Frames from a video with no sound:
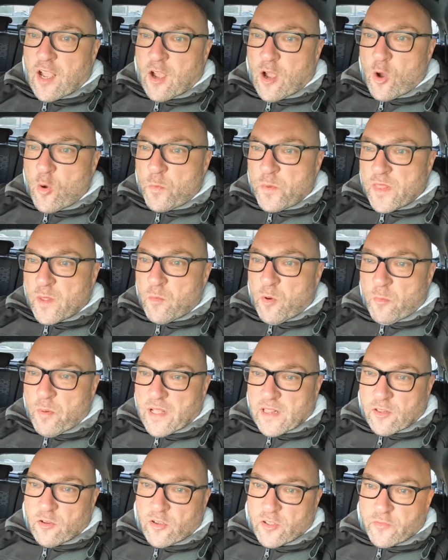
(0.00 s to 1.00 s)
Opened them up,
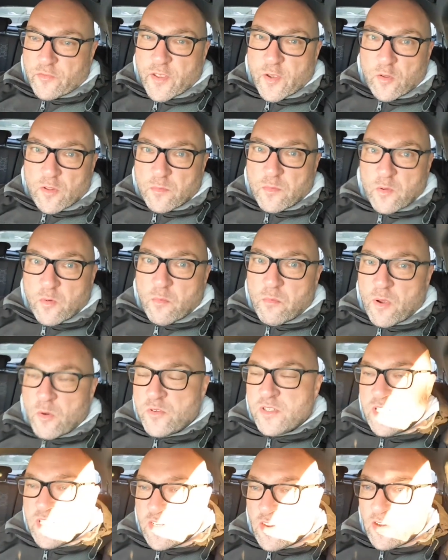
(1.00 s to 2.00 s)
had a look at a few of them. They were
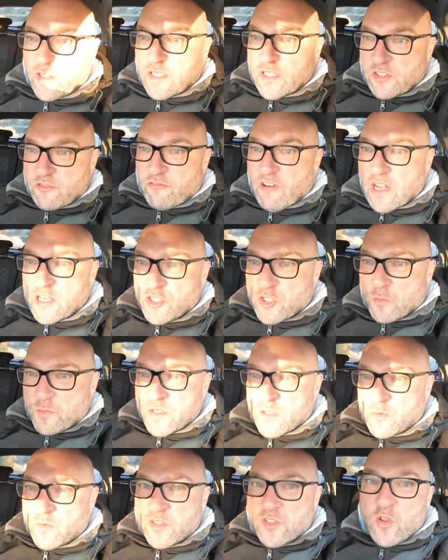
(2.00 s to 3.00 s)
mostly kind of scratched
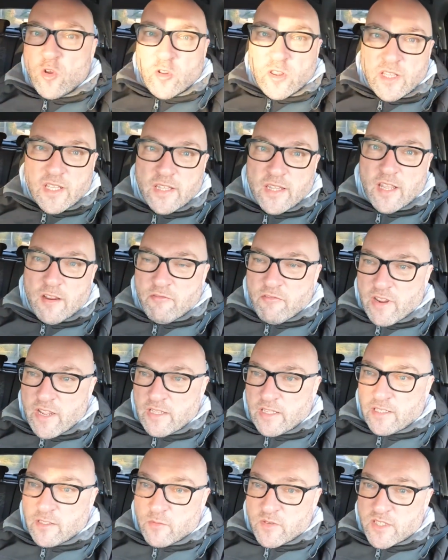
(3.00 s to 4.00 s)
up, so there was nothing in there
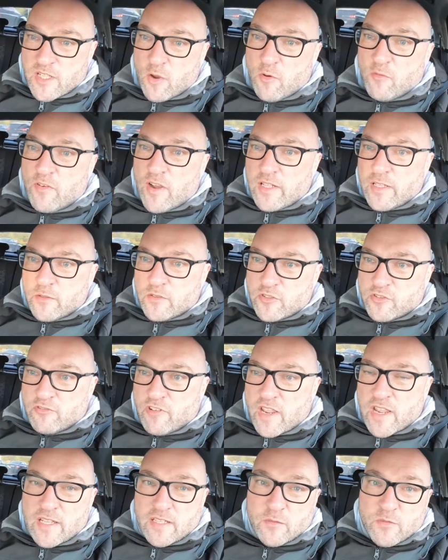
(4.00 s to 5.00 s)
really. There was no value to
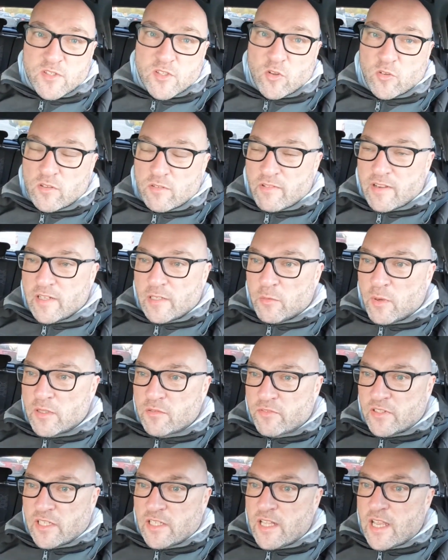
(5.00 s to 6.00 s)
trade, there was nothing really
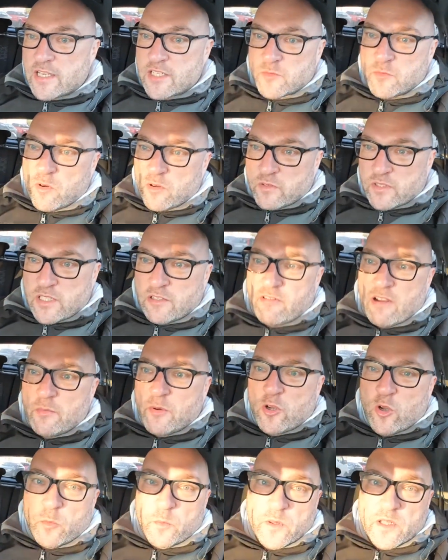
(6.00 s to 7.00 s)
wanted for the collection, but I did
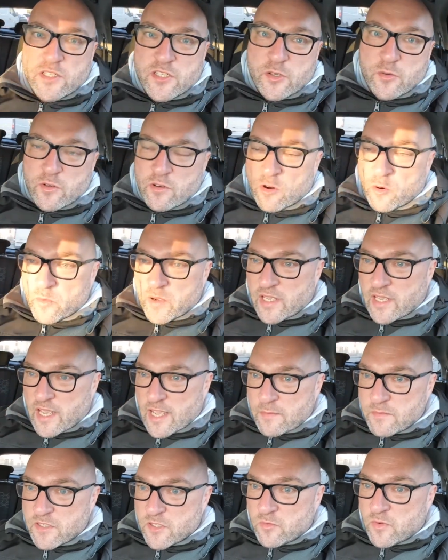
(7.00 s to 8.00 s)
grab a couple of two euro Wii
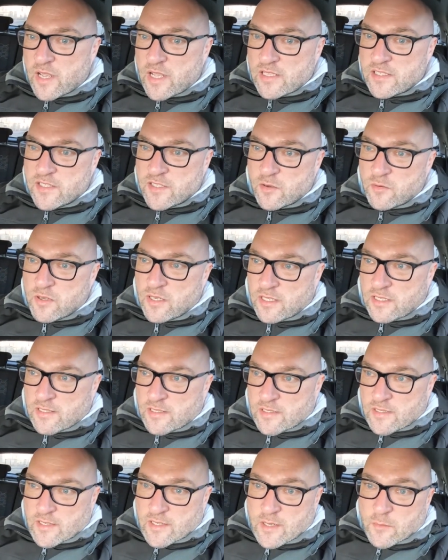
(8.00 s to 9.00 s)
games as well. So,
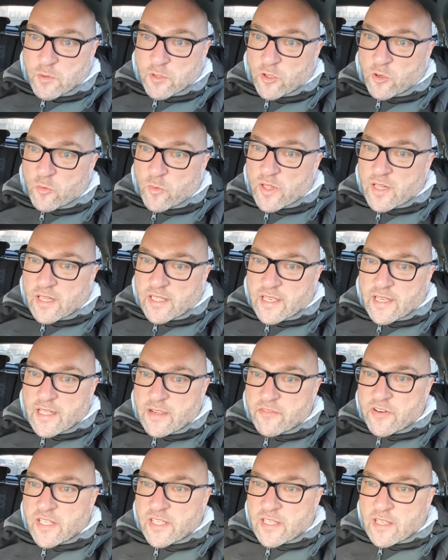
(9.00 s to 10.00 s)
but look, we'll get
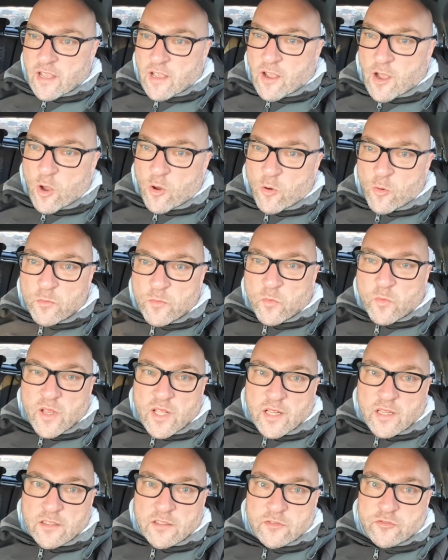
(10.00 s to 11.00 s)
everything home,
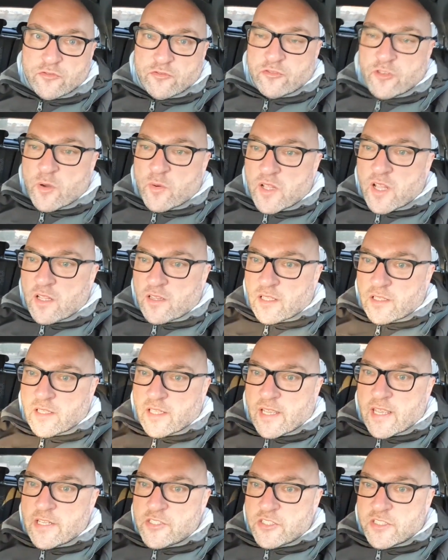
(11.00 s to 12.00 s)
we'll throw it all on
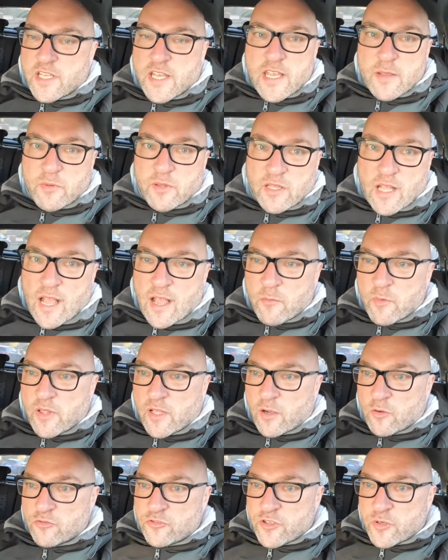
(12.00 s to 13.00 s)
the kitchen table, and
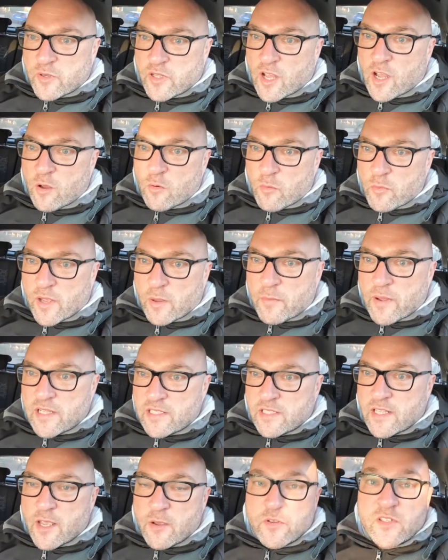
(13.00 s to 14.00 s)
we'll go through it all when we get back
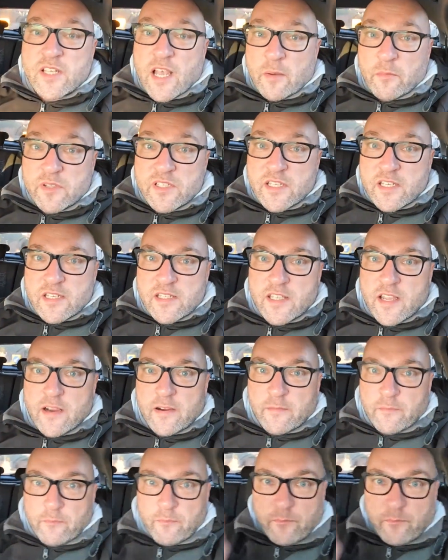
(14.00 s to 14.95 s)
to the house, and we'll see you there.